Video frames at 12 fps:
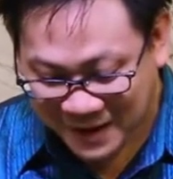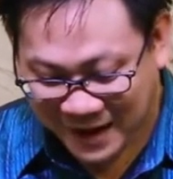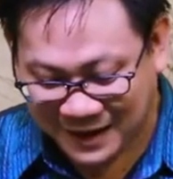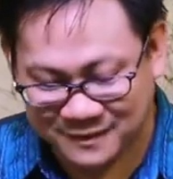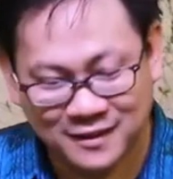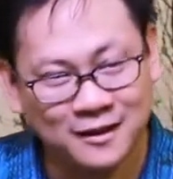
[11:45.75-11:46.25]

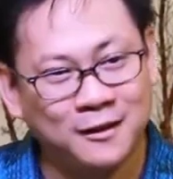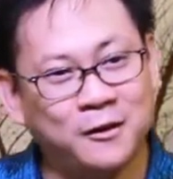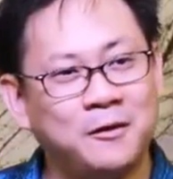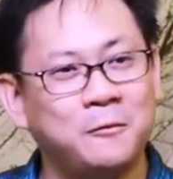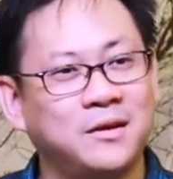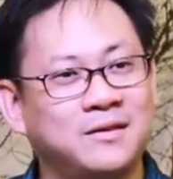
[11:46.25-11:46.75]
And the
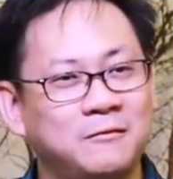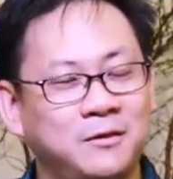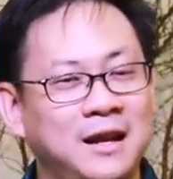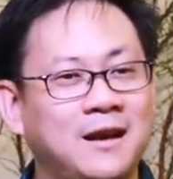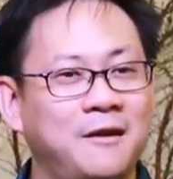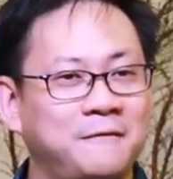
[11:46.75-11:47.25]
Lord was
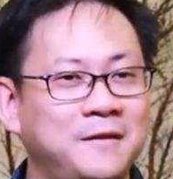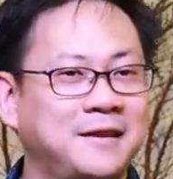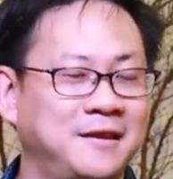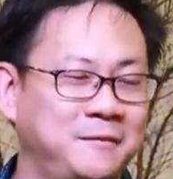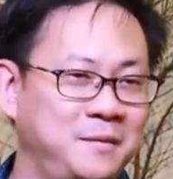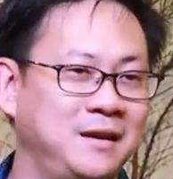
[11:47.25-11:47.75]
really
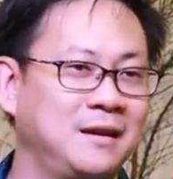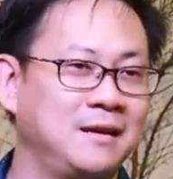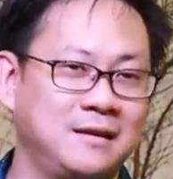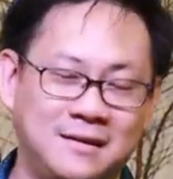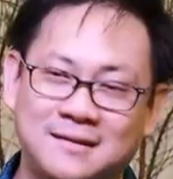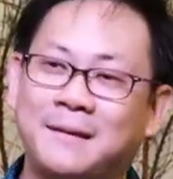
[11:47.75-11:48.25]
convicting me
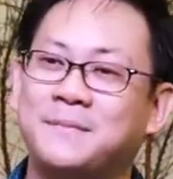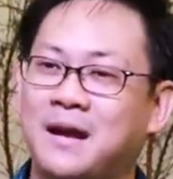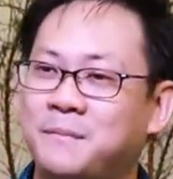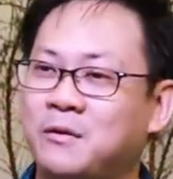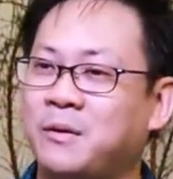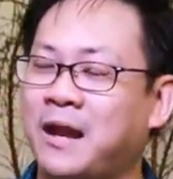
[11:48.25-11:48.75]
this
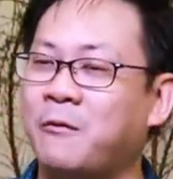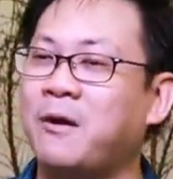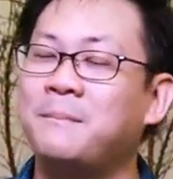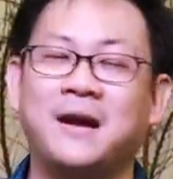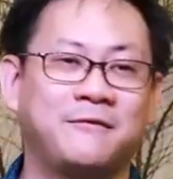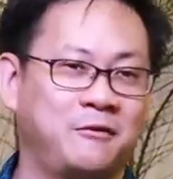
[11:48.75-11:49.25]
September when I
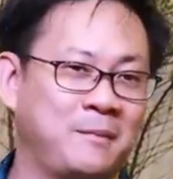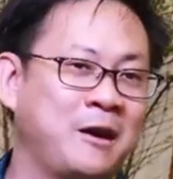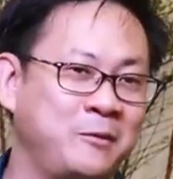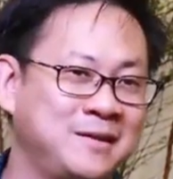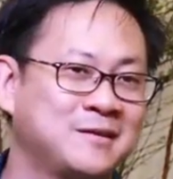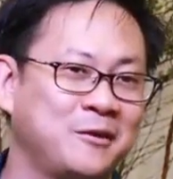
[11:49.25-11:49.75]
went back for my
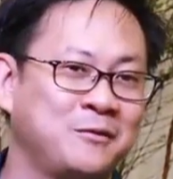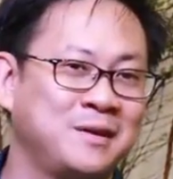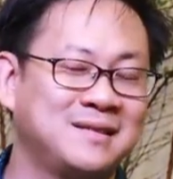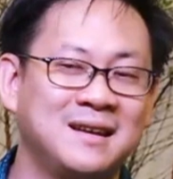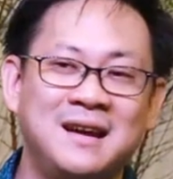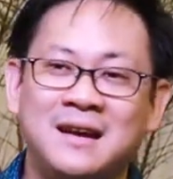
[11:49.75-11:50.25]

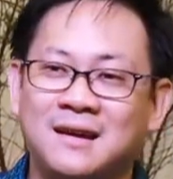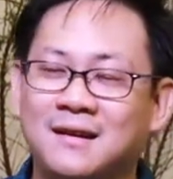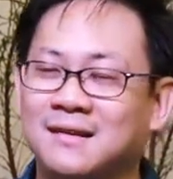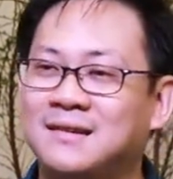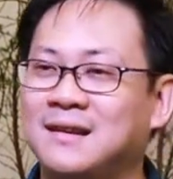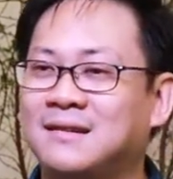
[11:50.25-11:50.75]
reservice.
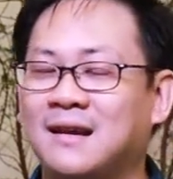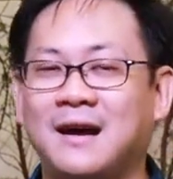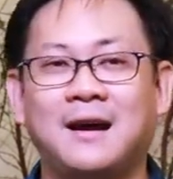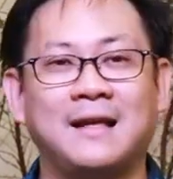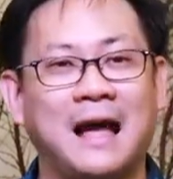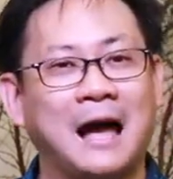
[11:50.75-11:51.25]
Because this
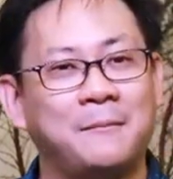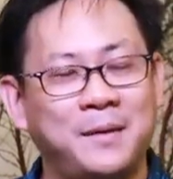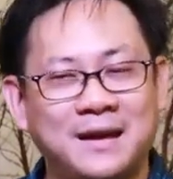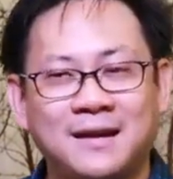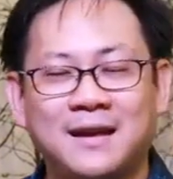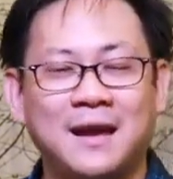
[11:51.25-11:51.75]

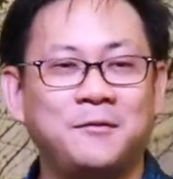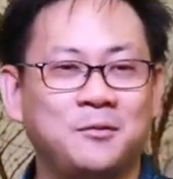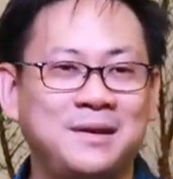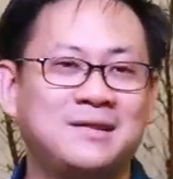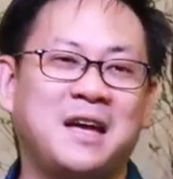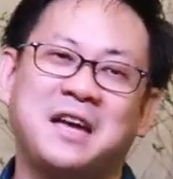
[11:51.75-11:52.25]
Abeng came to
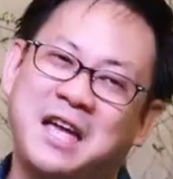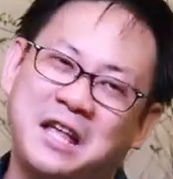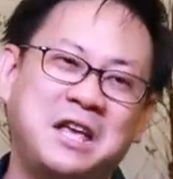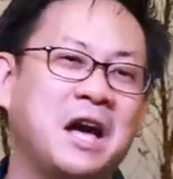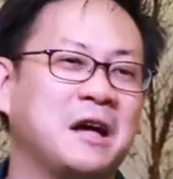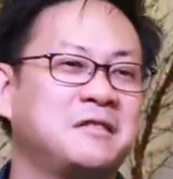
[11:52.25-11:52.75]
me and said, hey,
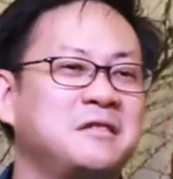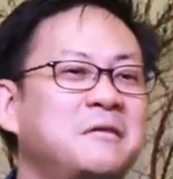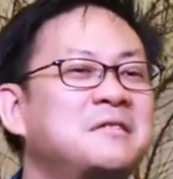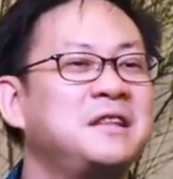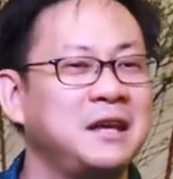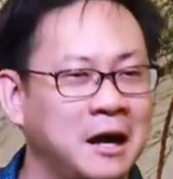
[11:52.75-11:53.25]
Kenny,
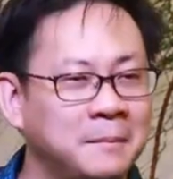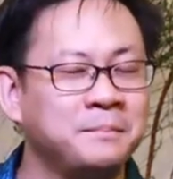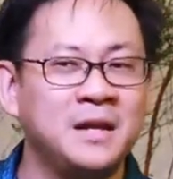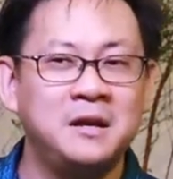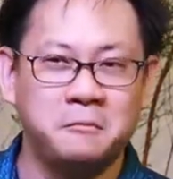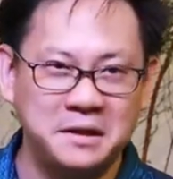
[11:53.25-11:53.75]
seriously,
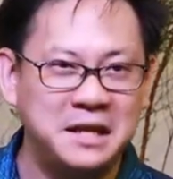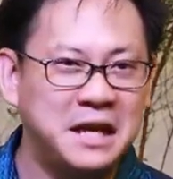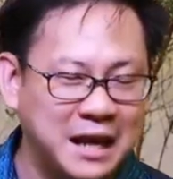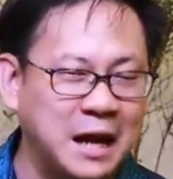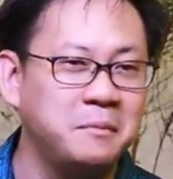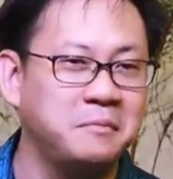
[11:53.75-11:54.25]
one day
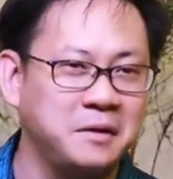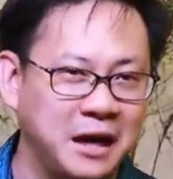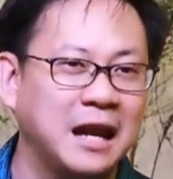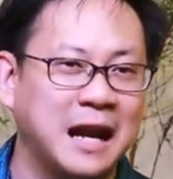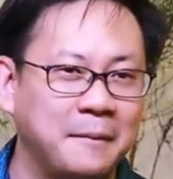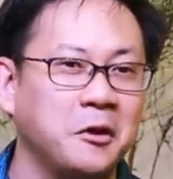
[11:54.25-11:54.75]
can
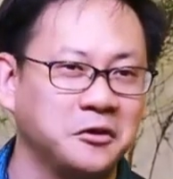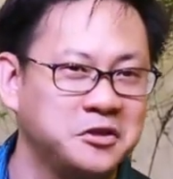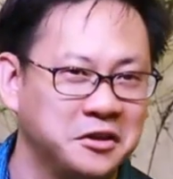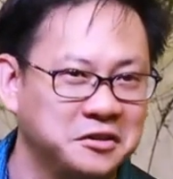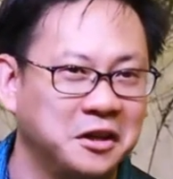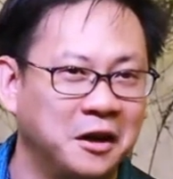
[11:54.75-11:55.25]
I come to your
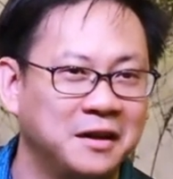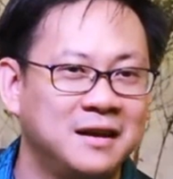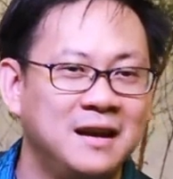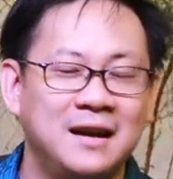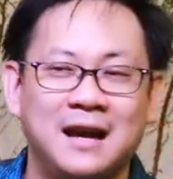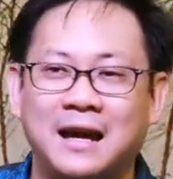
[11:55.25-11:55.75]
church or not?
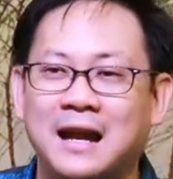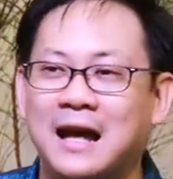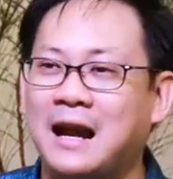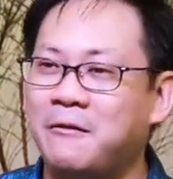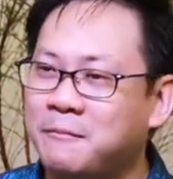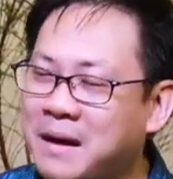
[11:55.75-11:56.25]
And
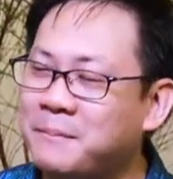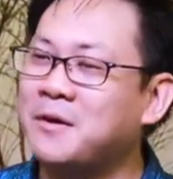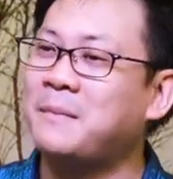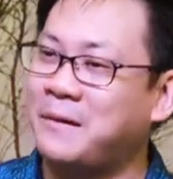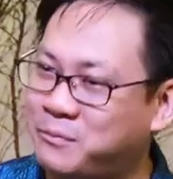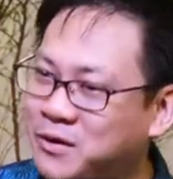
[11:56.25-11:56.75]
I remember
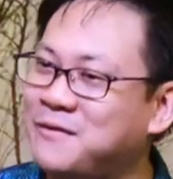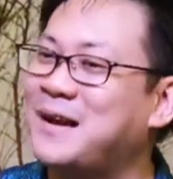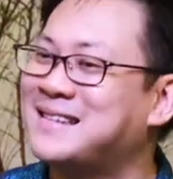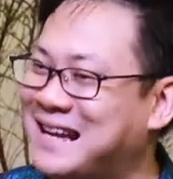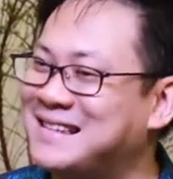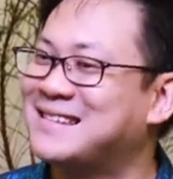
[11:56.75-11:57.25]
my
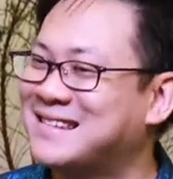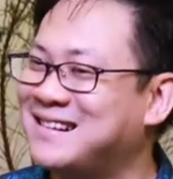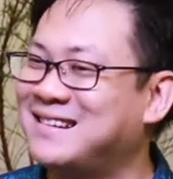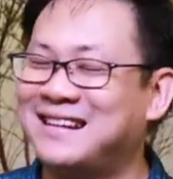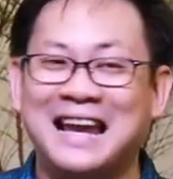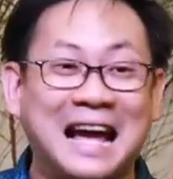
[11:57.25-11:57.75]
previous
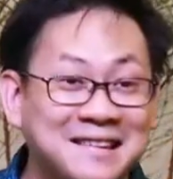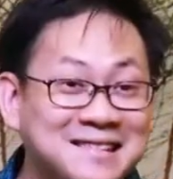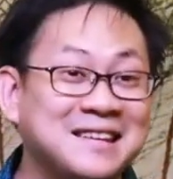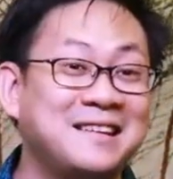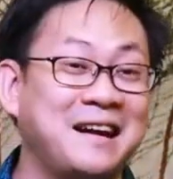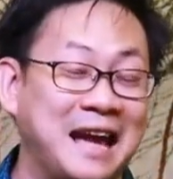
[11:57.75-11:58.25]
answer.
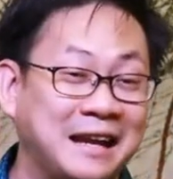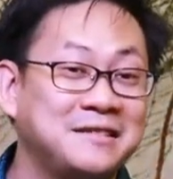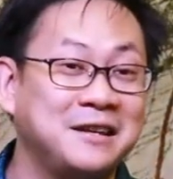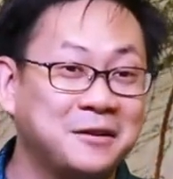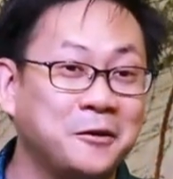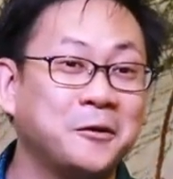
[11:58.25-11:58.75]
Last year, I
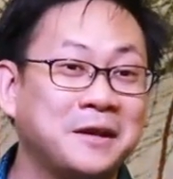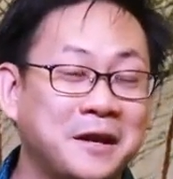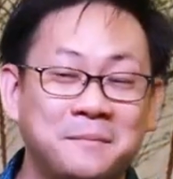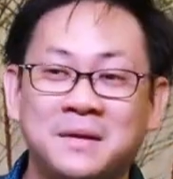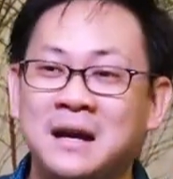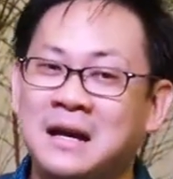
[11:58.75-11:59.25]
actually told
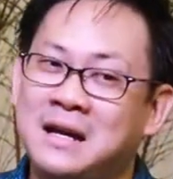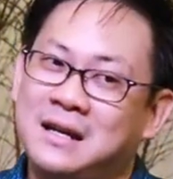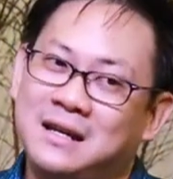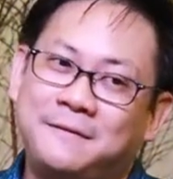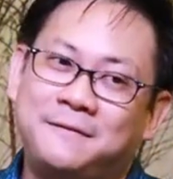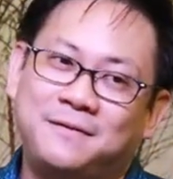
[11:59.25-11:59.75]
him,
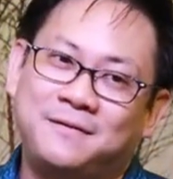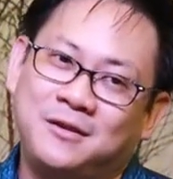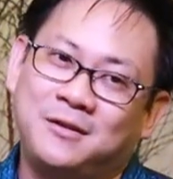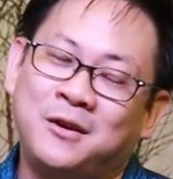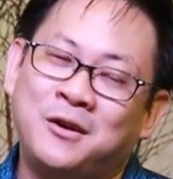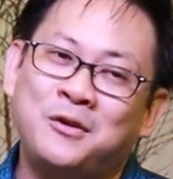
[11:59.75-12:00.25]
if
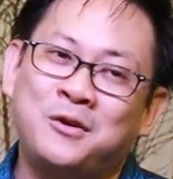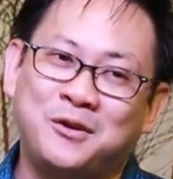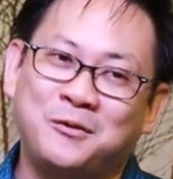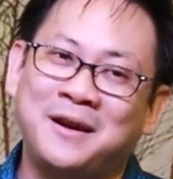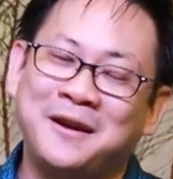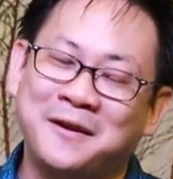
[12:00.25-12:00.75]
you know
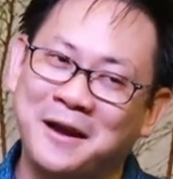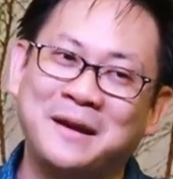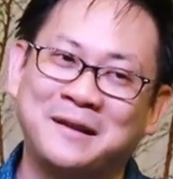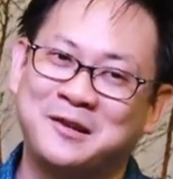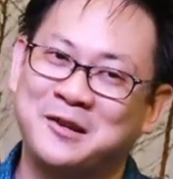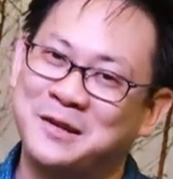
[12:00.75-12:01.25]
you want to
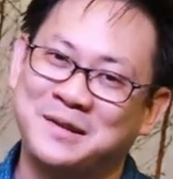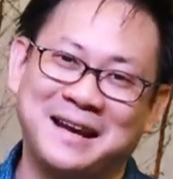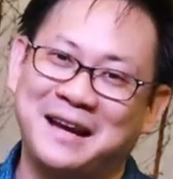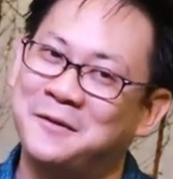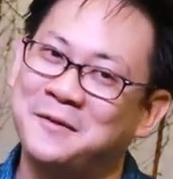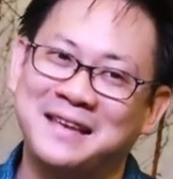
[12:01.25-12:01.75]
my church,
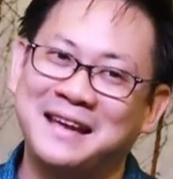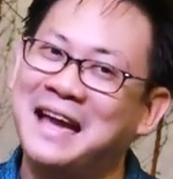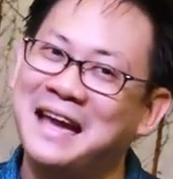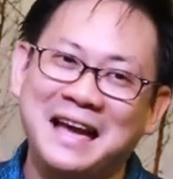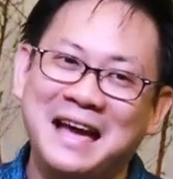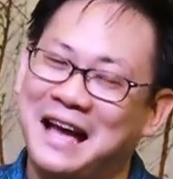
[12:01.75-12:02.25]
I don't
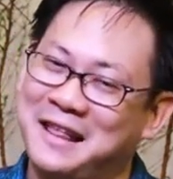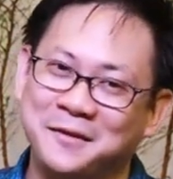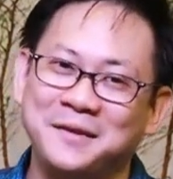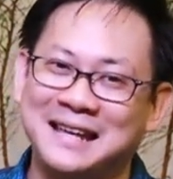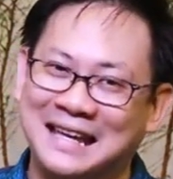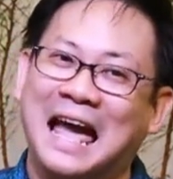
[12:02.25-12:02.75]

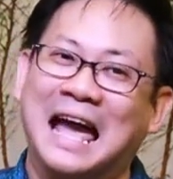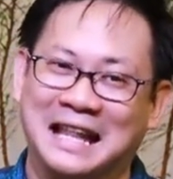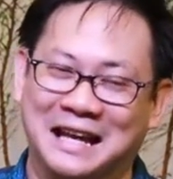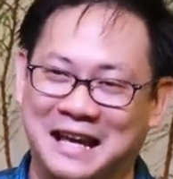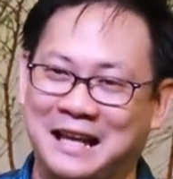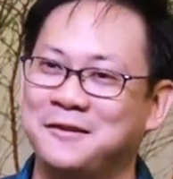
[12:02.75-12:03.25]
think
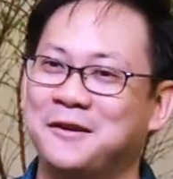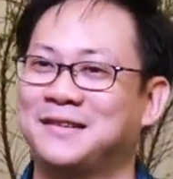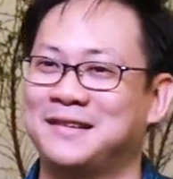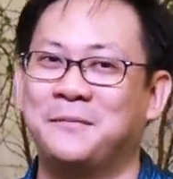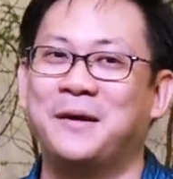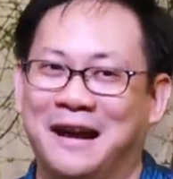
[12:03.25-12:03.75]
can. Can you go
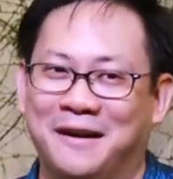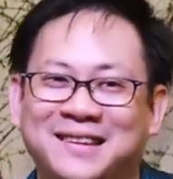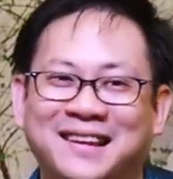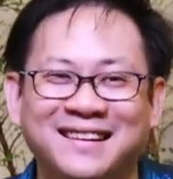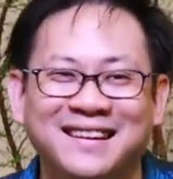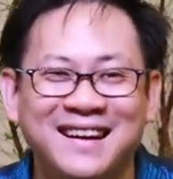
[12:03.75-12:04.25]
somewhere
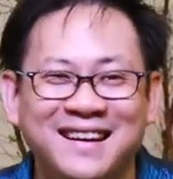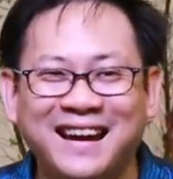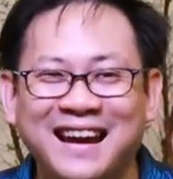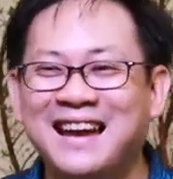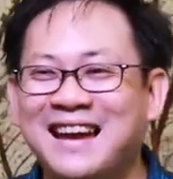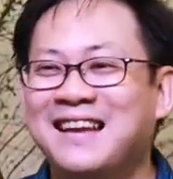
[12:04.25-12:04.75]
else?
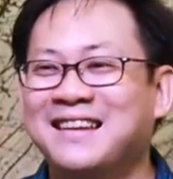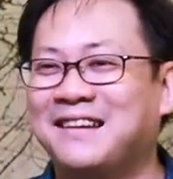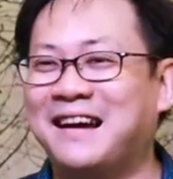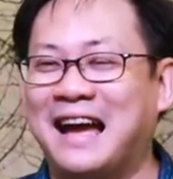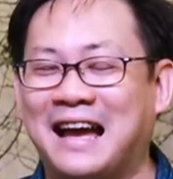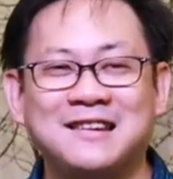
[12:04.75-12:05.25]
Right? So
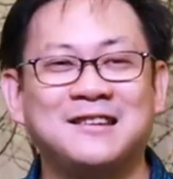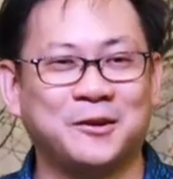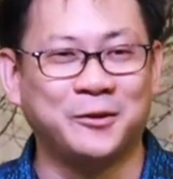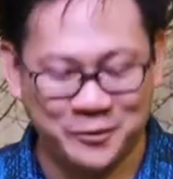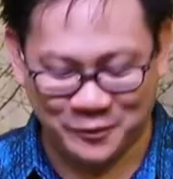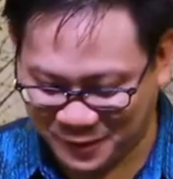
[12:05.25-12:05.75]
I actually
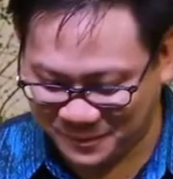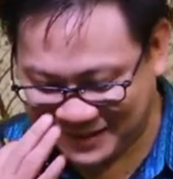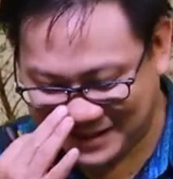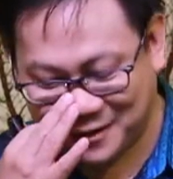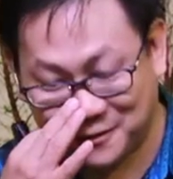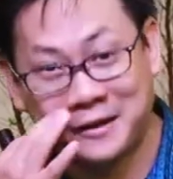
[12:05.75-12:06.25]
joked with him. I
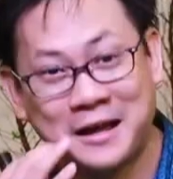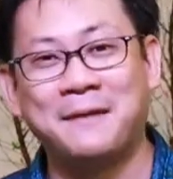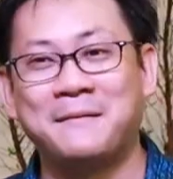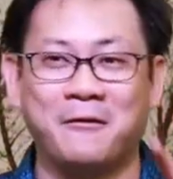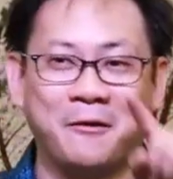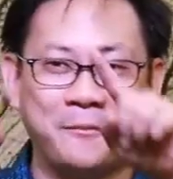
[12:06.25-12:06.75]
said, don't
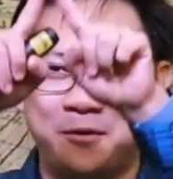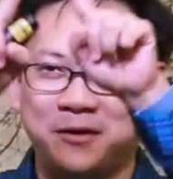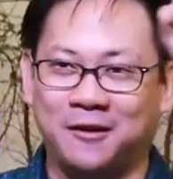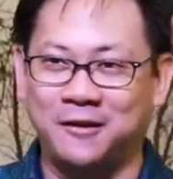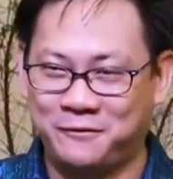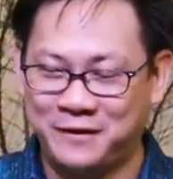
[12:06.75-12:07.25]
come, I will put
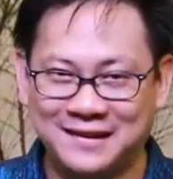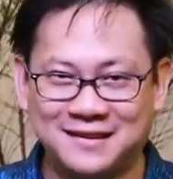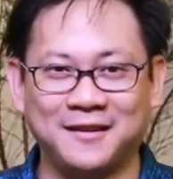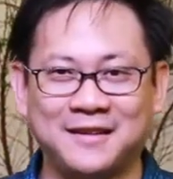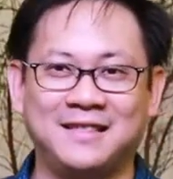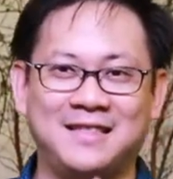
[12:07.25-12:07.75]
your face
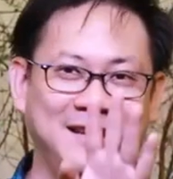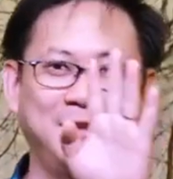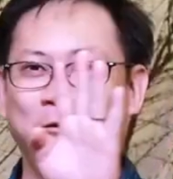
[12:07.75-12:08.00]
on the thing.